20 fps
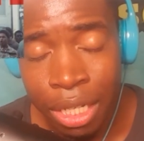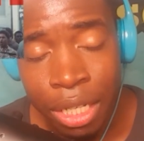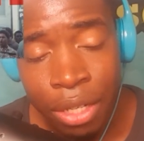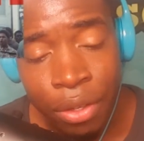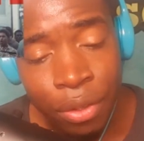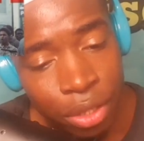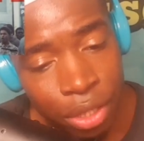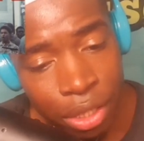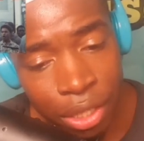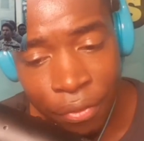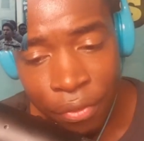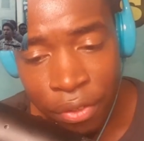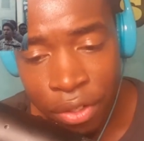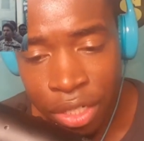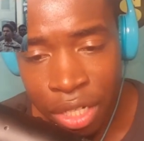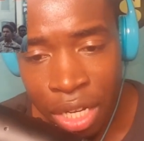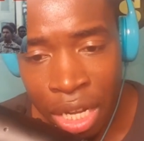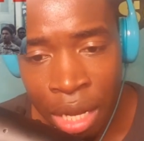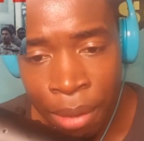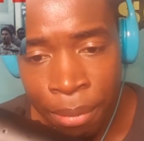It was a
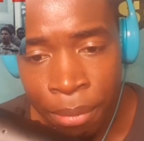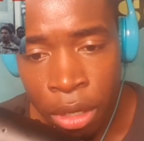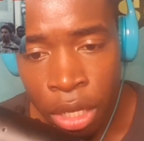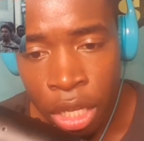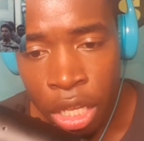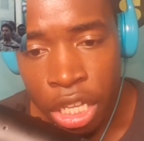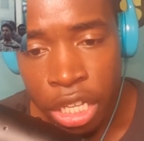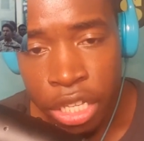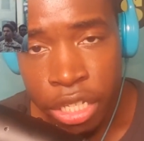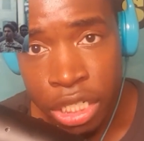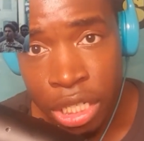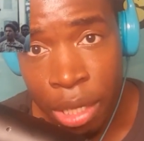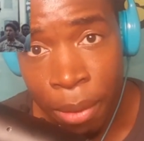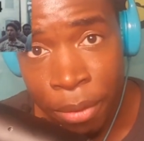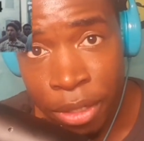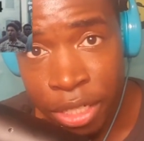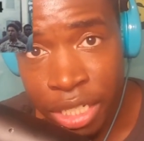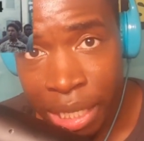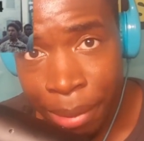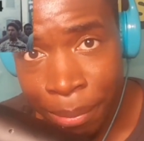different time. Some
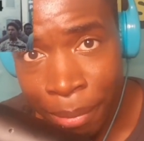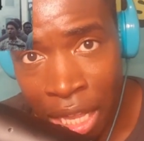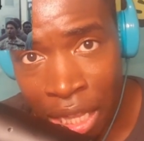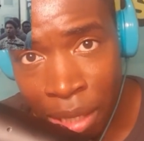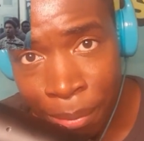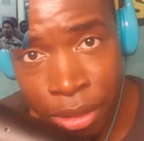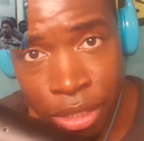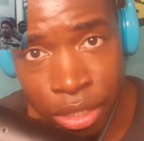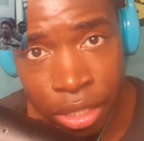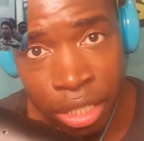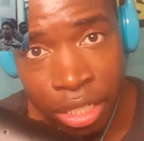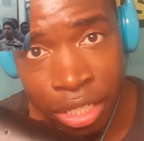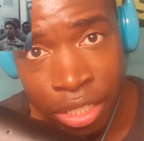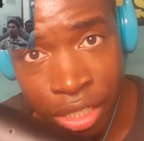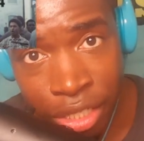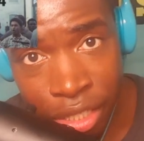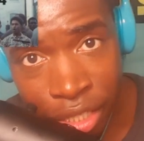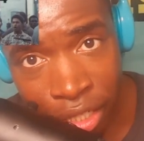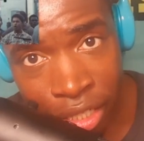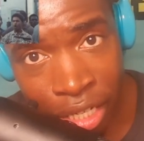of the same elements that
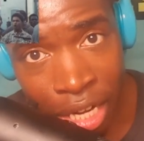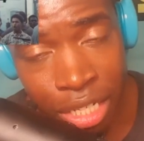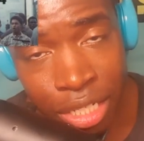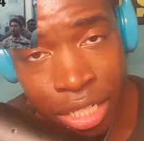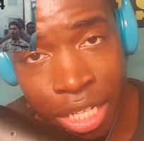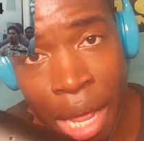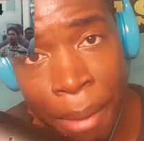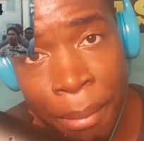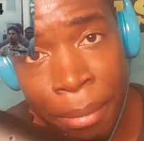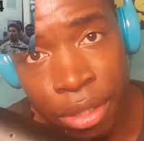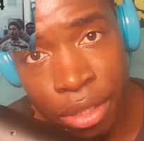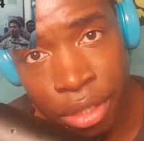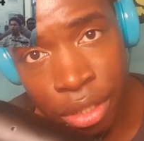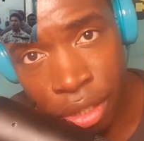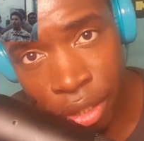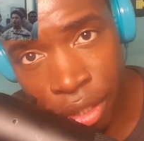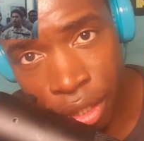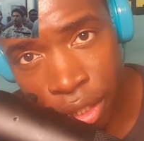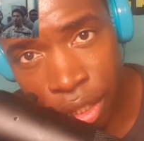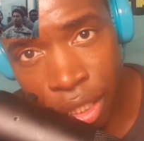existed in that time
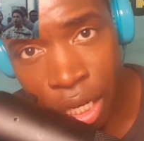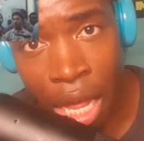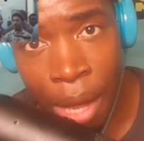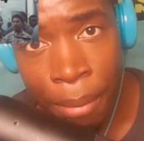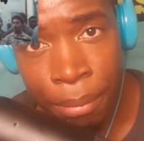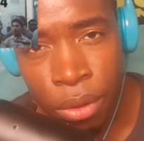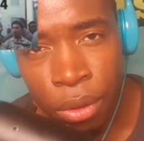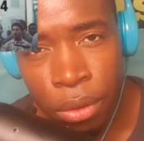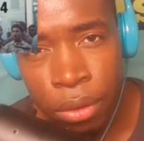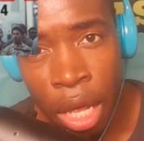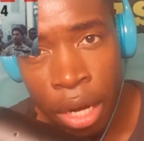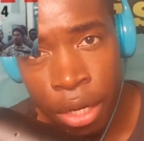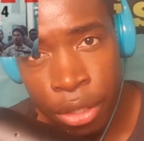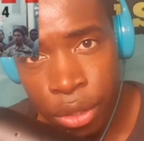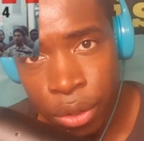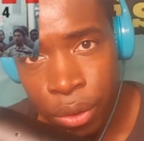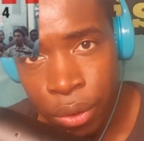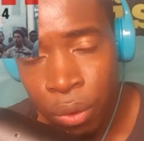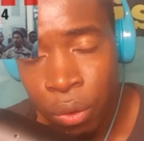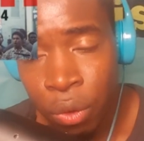exist in this time too. That
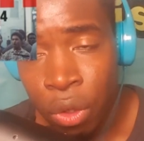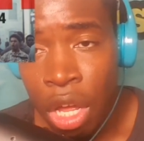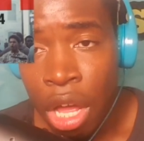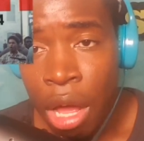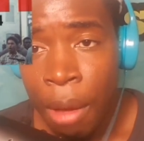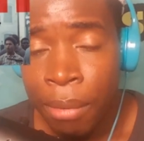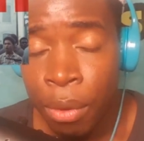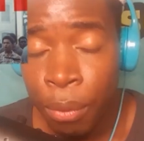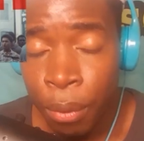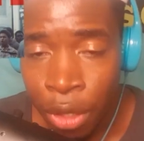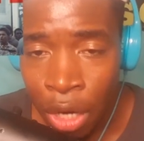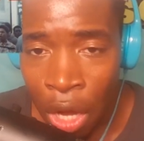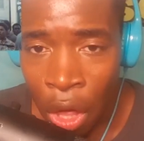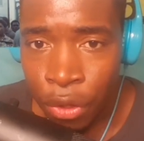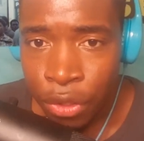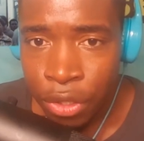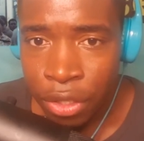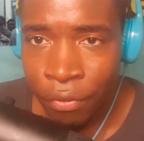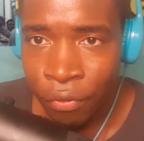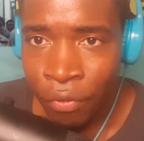is true. But
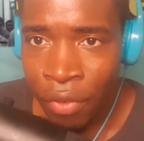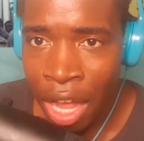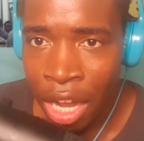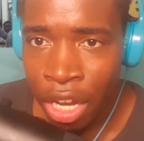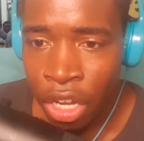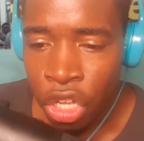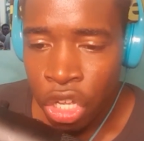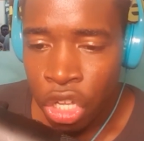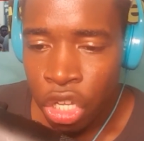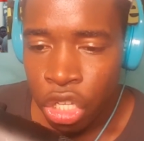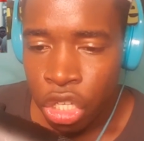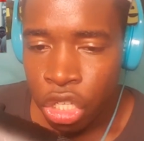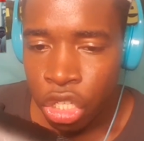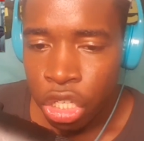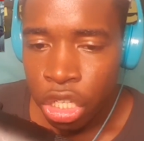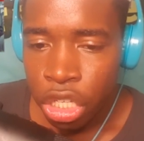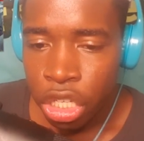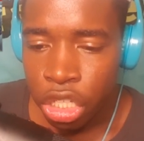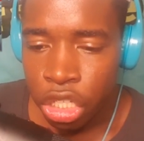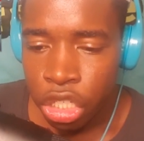regardless of the fact,
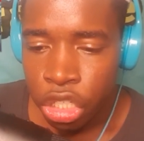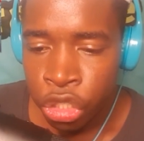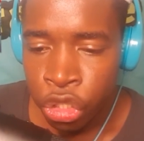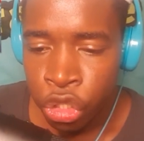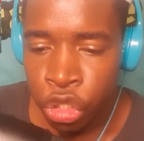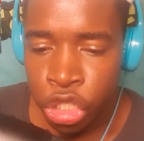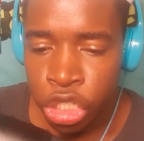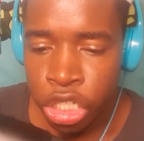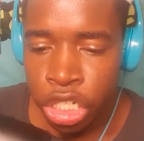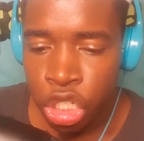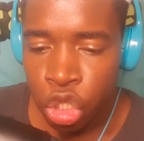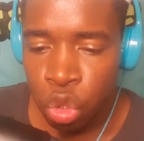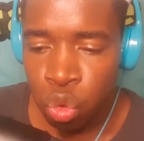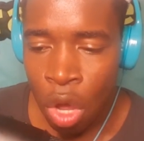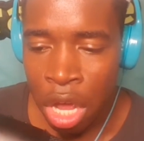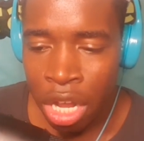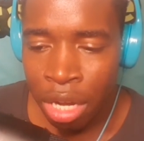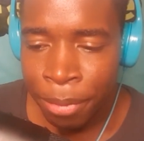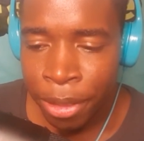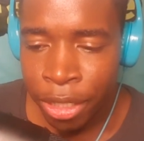you shouldn't
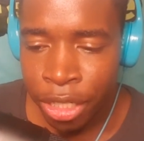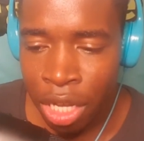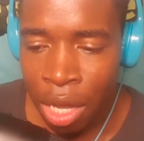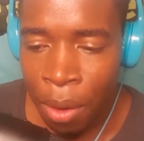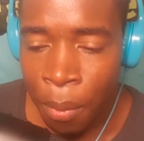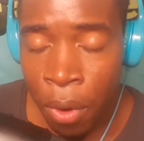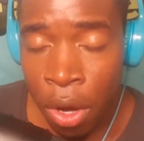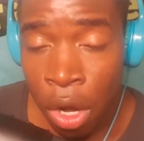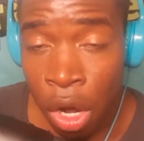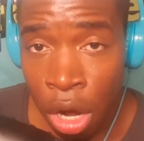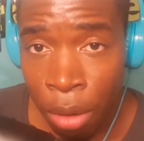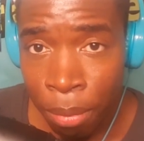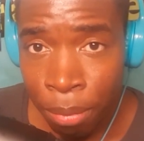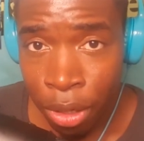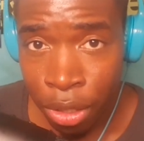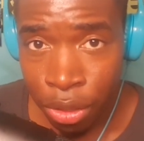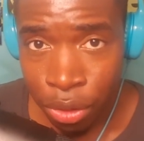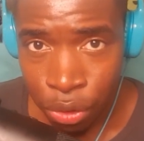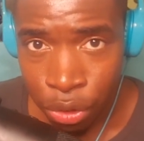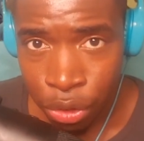try to become what our
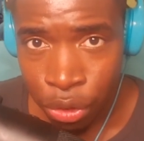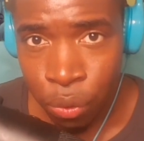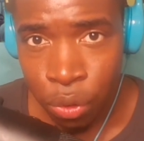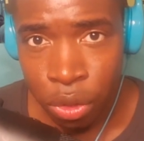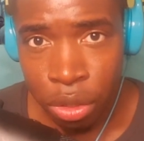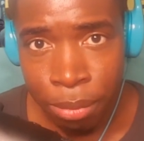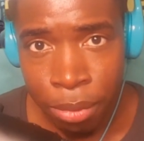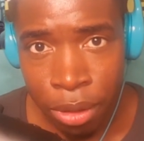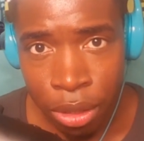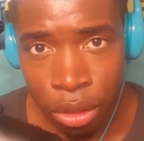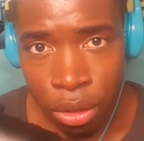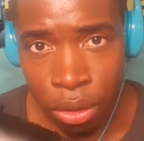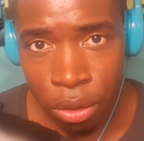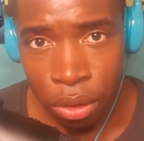oppressors used to be.